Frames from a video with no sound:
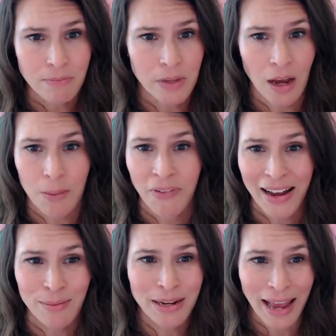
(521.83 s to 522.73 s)
Um,
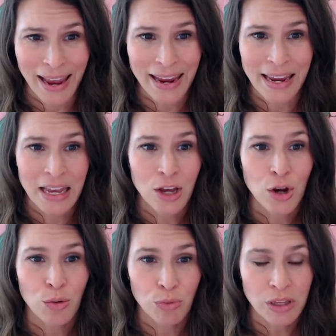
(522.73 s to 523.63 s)
vitamin A
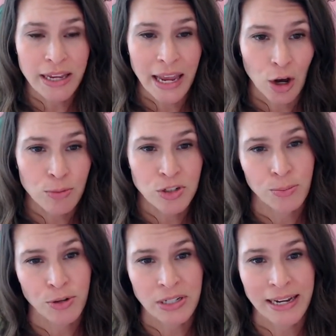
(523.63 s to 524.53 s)
really helps to
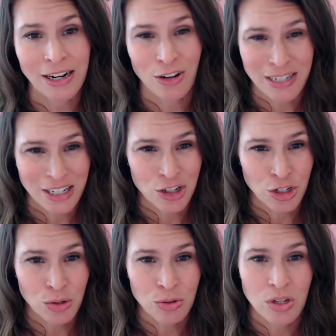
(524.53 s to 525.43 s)
protect our
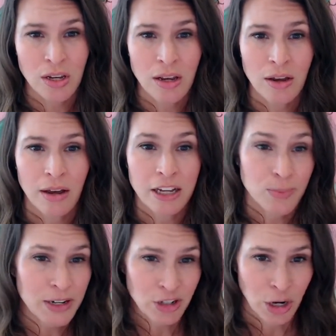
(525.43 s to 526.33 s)
tissues
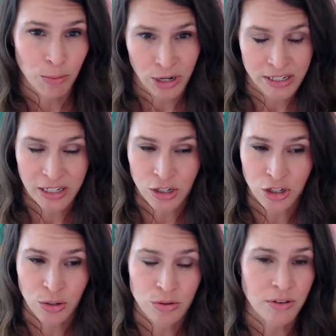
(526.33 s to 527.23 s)
especially our breast
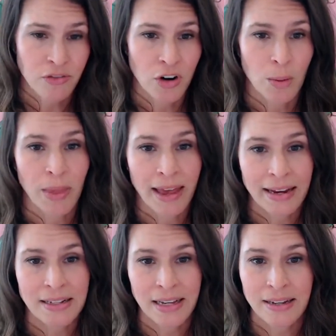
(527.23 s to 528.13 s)
tissues, from the
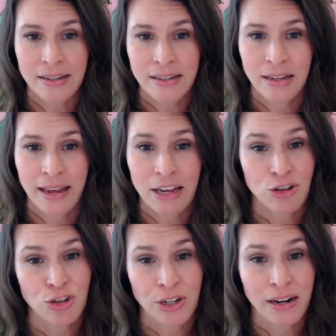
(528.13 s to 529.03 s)
excess
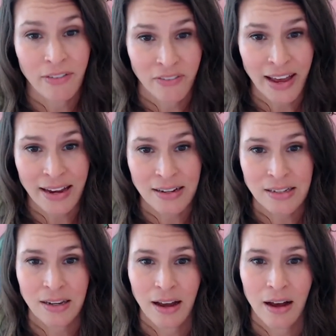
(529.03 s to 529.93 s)
estrogen
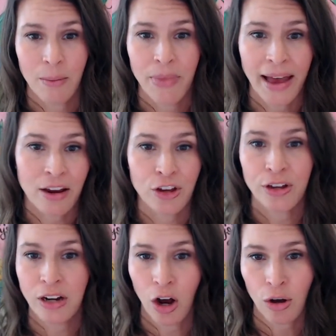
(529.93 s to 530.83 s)
effects um, that
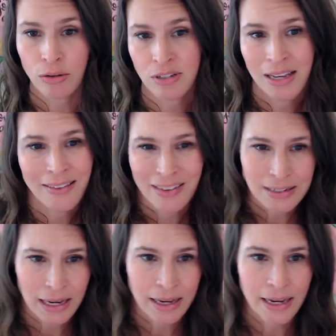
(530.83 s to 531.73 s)
could cause things
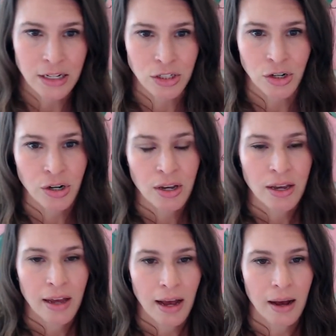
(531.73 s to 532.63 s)
like cancer.
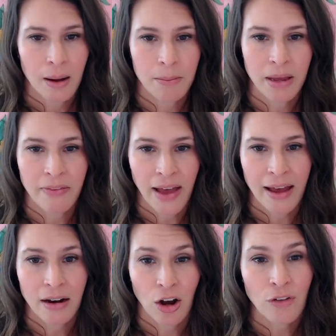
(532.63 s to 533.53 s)
Um, and
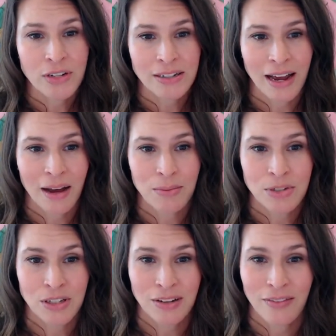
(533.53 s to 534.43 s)
that oftentimes